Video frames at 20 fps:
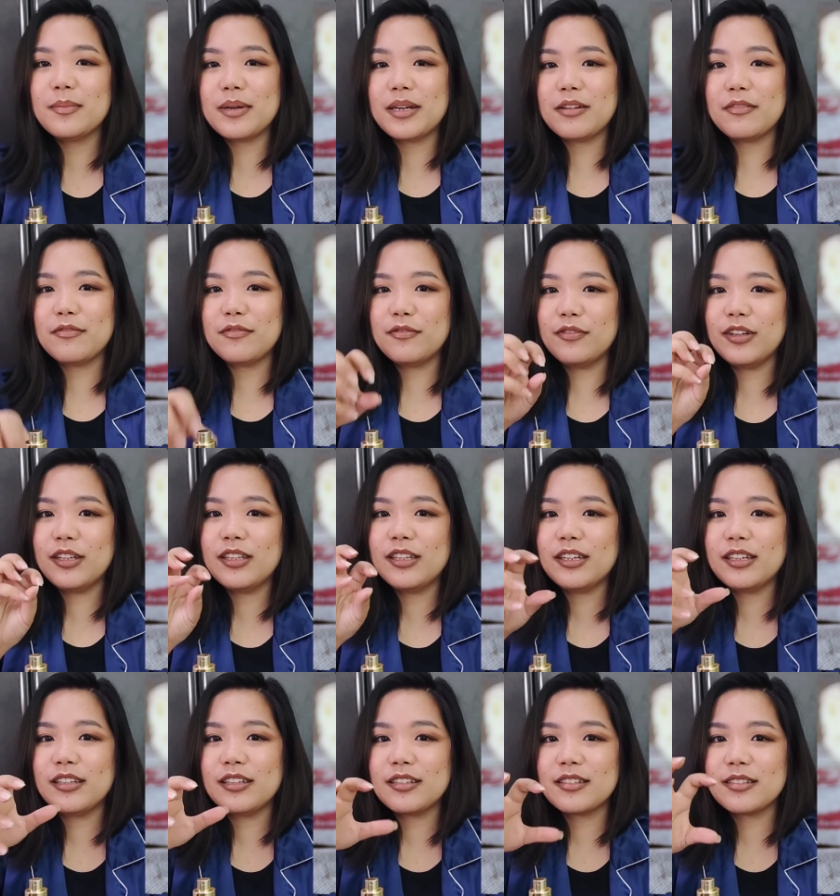na may
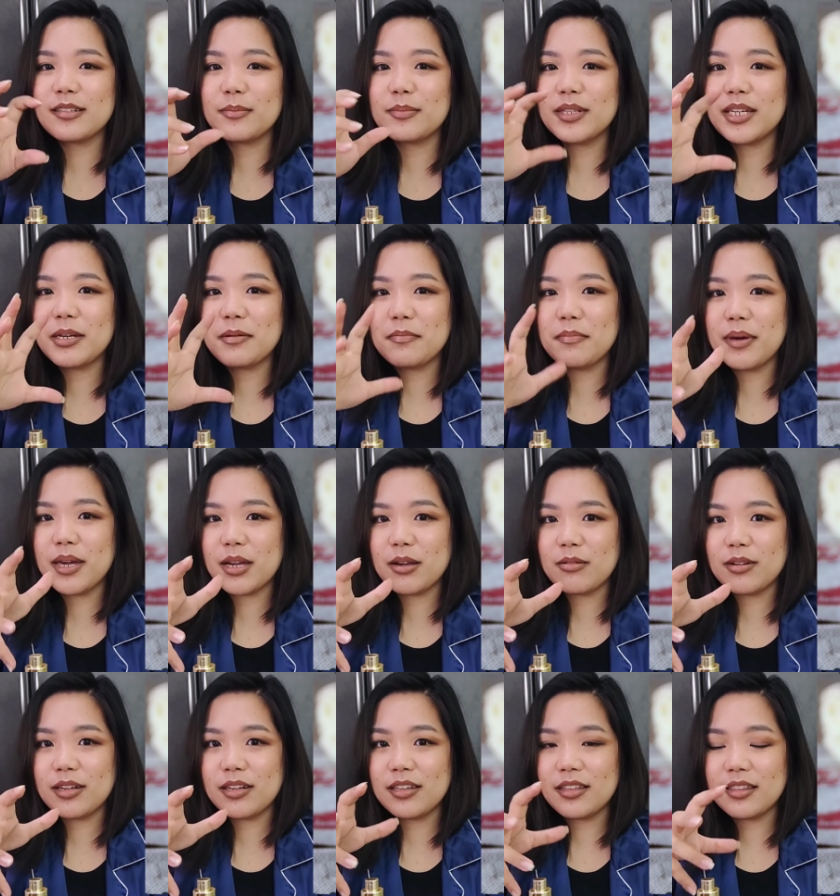filling ng something
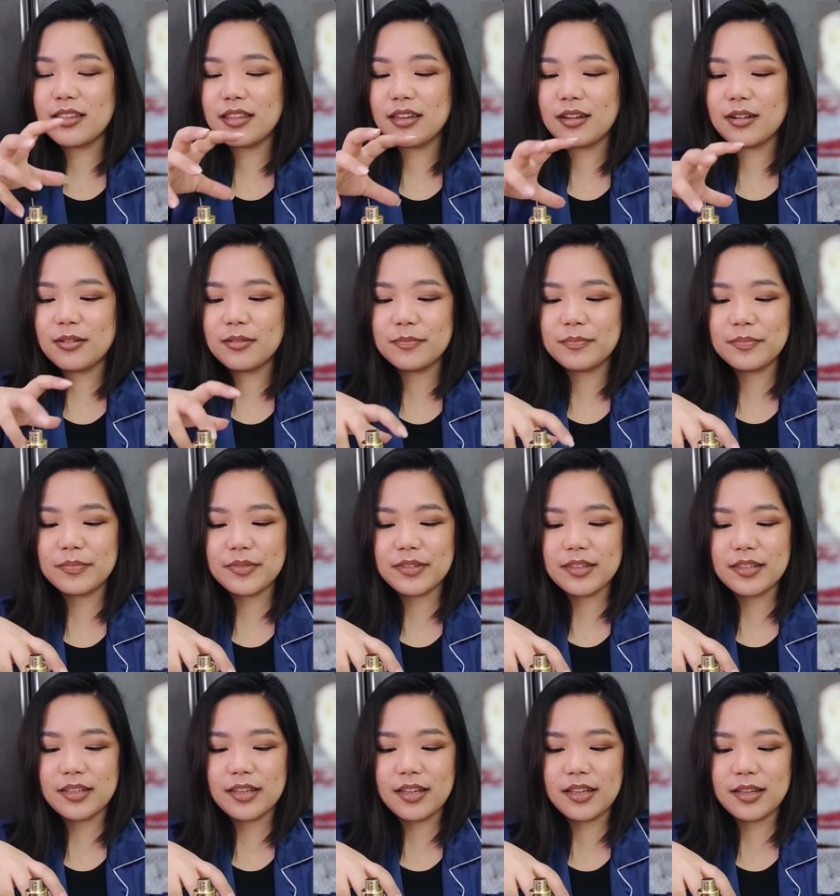berry in there.
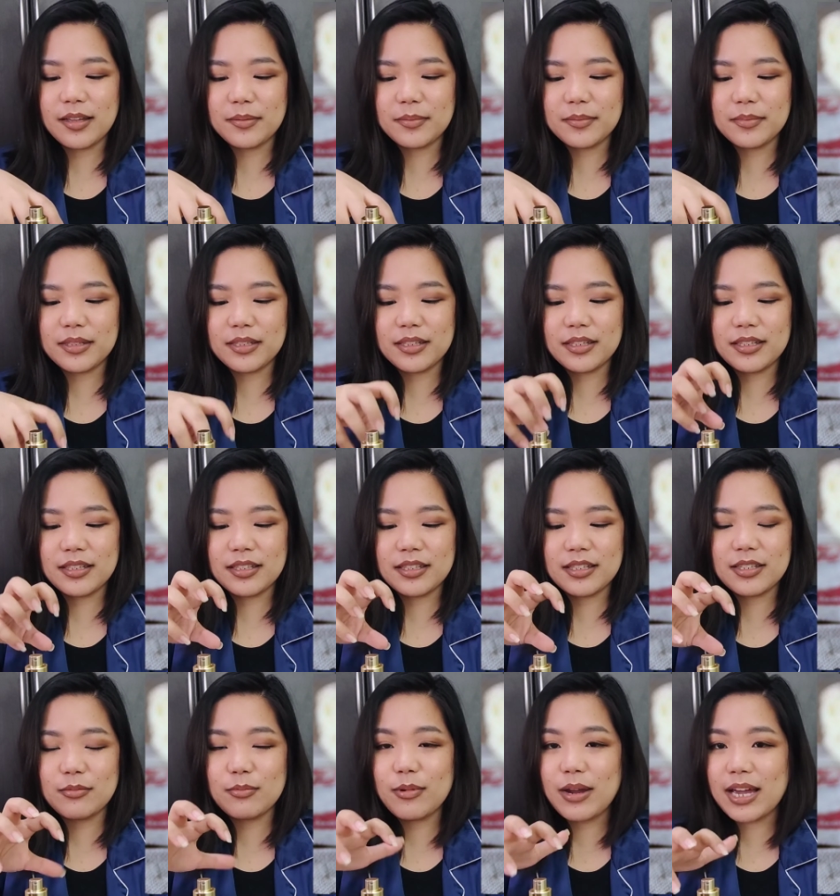
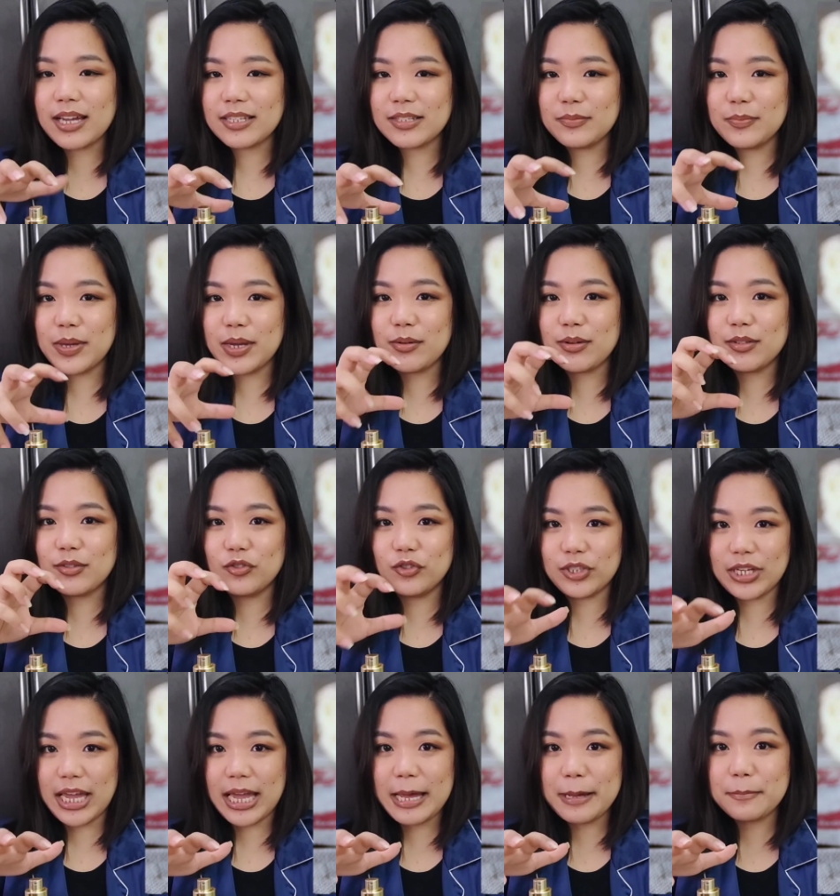It's raspberry
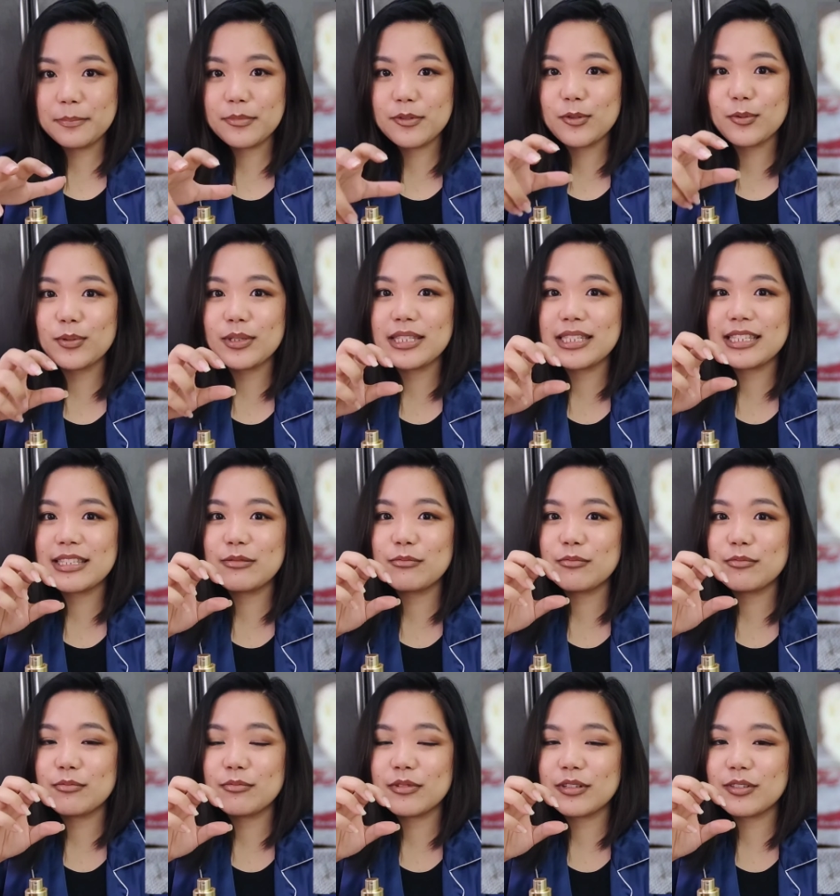jam, so it's
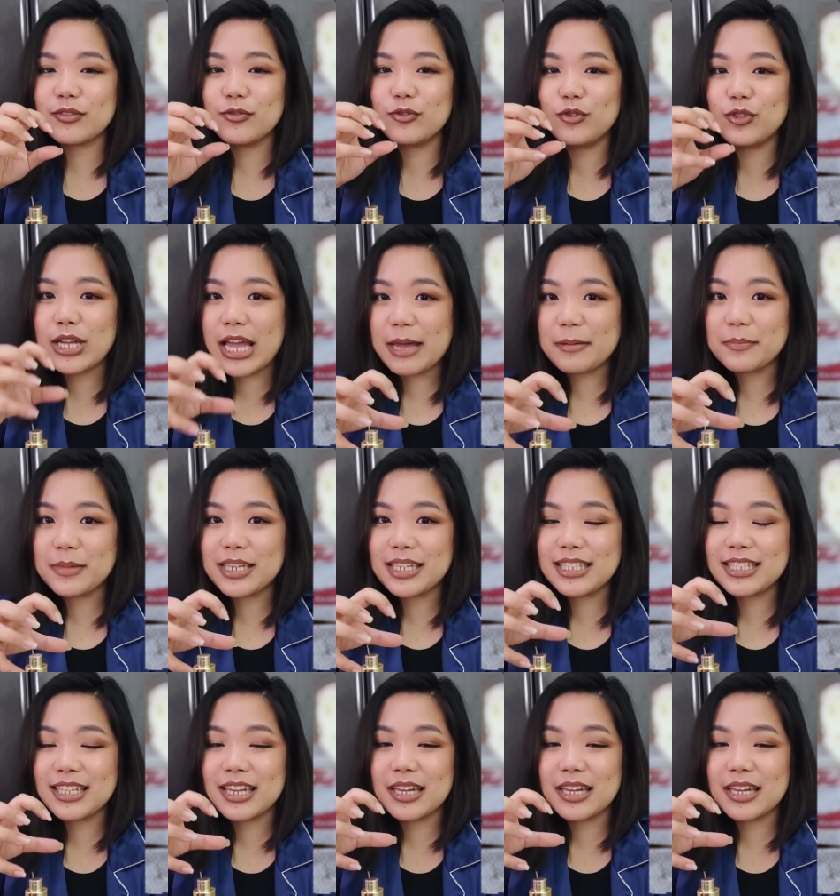a jammy